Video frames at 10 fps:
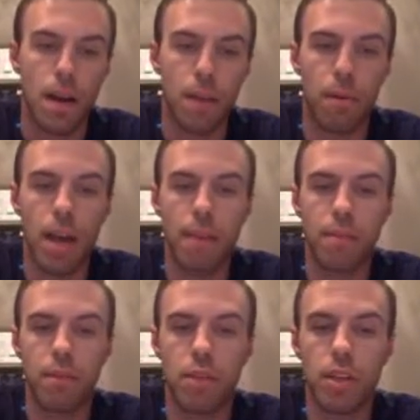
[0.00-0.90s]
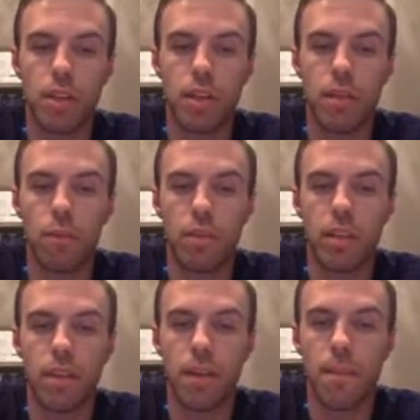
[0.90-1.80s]
Perhaps if she was
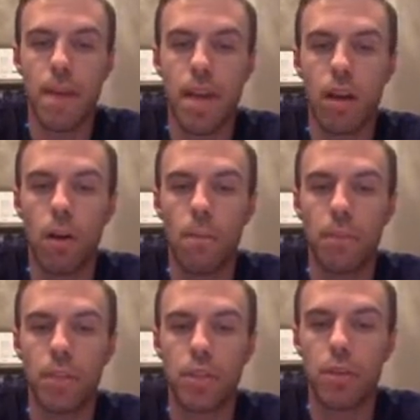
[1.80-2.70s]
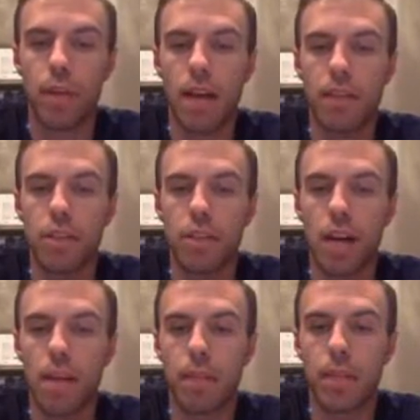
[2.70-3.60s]
even a male, she would have a
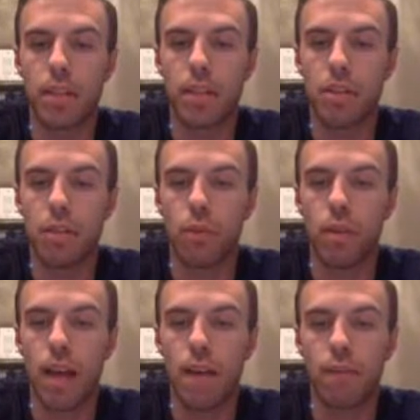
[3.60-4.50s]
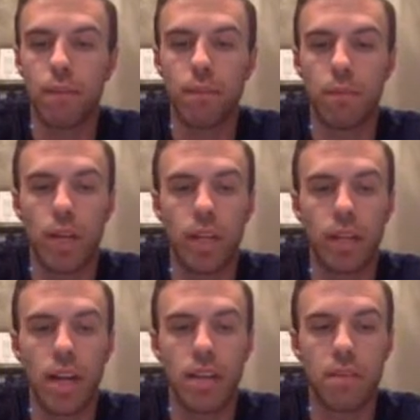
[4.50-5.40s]
job because she would have
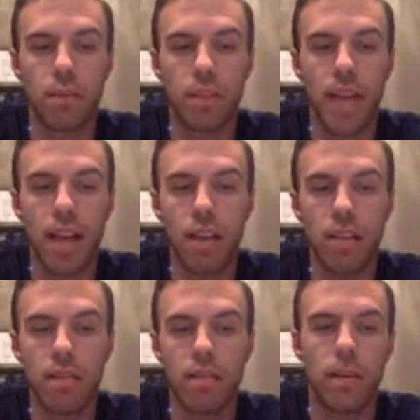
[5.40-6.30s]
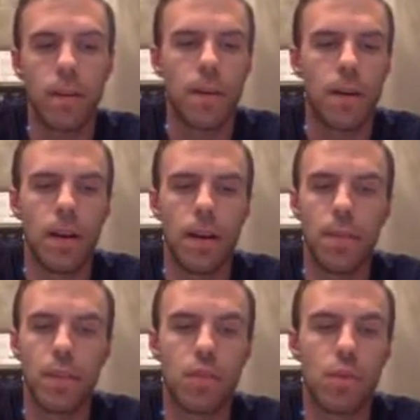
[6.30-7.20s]
recognizable talents.
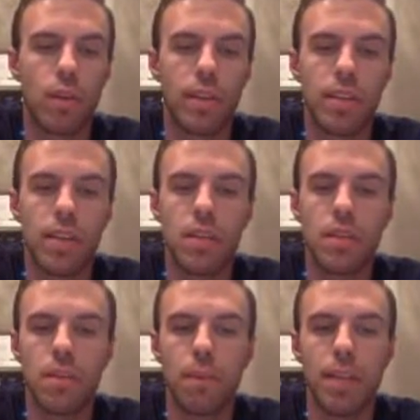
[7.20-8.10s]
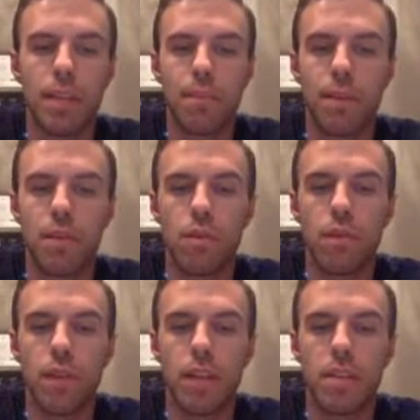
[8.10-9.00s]
The story continues to paint the picture
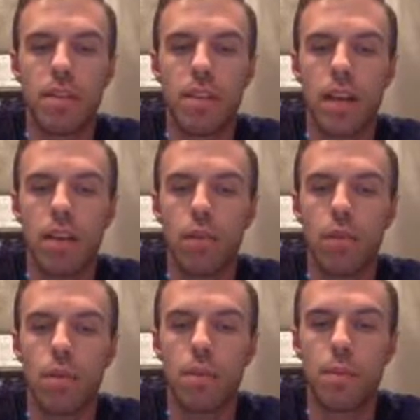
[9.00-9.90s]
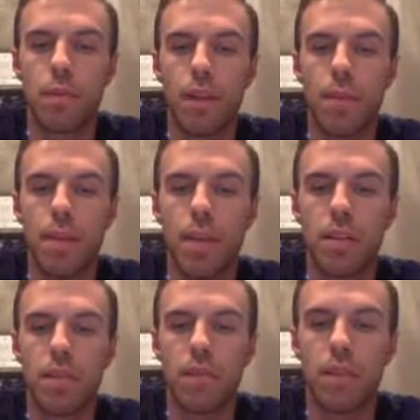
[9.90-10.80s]
of how societal norms prevent
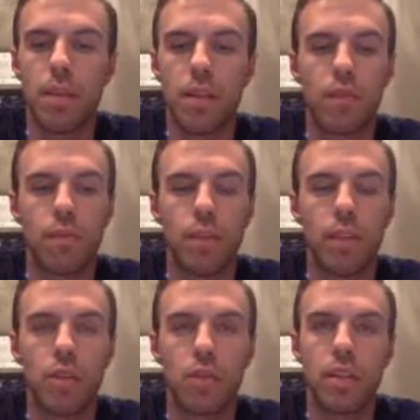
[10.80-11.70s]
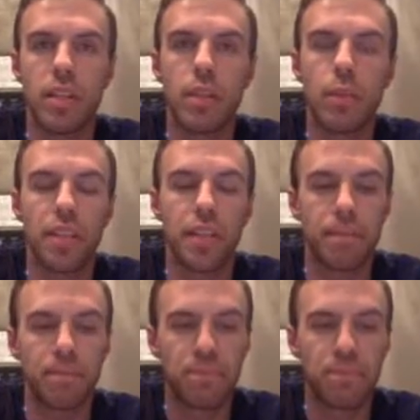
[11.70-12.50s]
males and females from being treated equally.